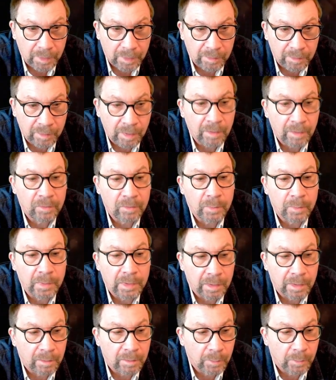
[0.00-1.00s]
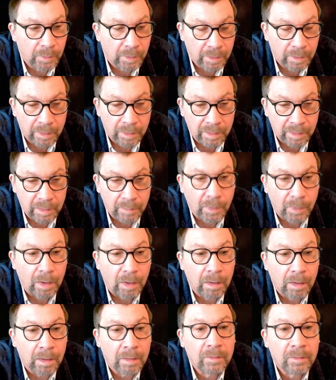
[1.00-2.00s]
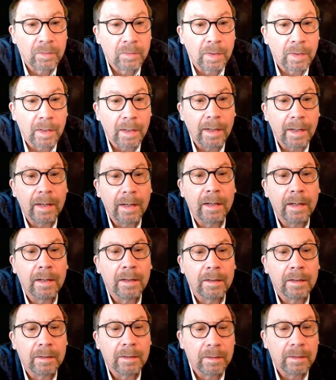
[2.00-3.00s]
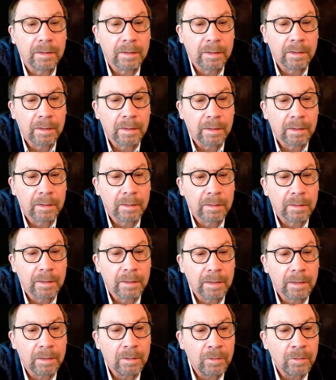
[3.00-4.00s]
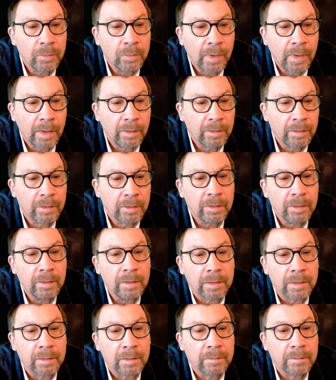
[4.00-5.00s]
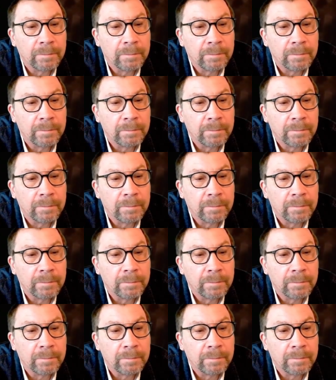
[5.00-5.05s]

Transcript: the test we did with the D box, and it looks rather good.